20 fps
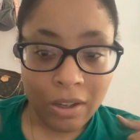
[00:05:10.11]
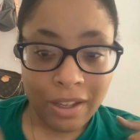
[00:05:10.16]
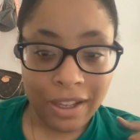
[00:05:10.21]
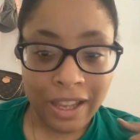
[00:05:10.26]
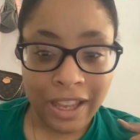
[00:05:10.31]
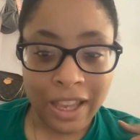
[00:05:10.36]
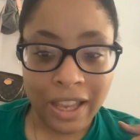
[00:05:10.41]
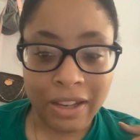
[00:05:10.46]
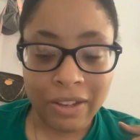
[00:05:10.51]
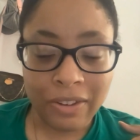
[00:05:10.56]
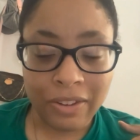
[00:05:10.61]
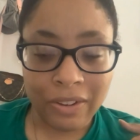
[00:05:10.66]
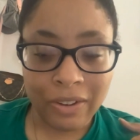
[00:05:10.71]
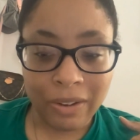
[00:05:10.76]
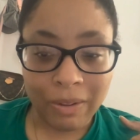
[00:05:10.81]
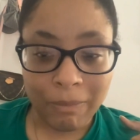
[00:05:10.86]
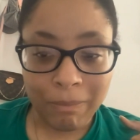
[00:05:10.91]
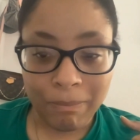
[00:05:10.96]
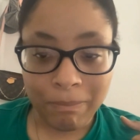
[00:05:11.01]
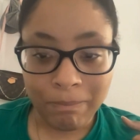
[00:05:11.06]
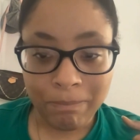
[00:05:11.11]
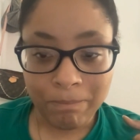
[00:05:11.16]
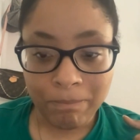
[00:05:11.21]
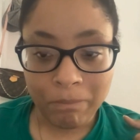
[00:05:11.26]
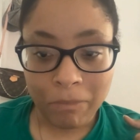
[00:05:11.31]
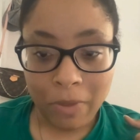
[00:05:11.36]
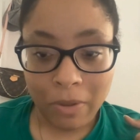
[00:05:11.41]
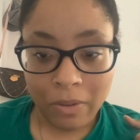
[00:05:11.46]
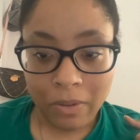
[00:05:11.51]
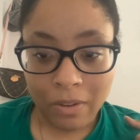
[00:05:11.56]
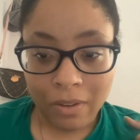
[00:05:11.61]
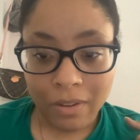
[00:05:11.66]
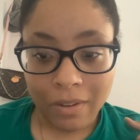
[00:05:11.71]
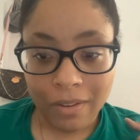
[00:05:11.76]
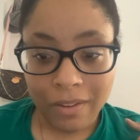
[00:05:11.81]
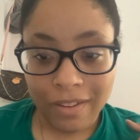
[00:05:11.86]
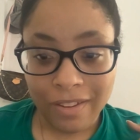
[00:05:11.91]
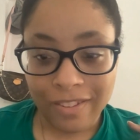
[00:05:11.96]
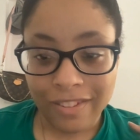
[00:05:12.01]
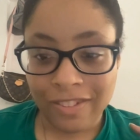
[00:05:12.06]
And
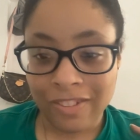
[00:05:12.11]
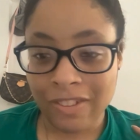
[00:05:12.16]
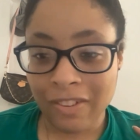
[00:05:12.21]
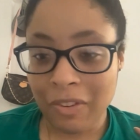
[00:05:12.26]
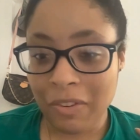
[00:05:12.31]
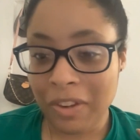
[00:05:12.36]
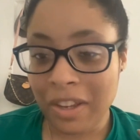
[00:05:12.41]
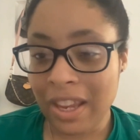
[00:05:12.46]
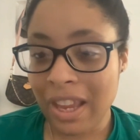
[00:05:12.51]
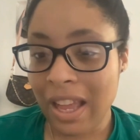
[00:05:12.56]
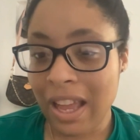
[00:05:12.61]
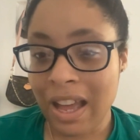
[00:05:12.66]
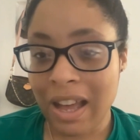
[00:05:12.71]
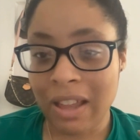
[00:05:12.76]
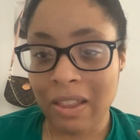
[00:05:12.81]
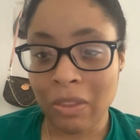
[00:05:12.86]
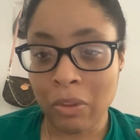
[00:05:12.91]
so yeah,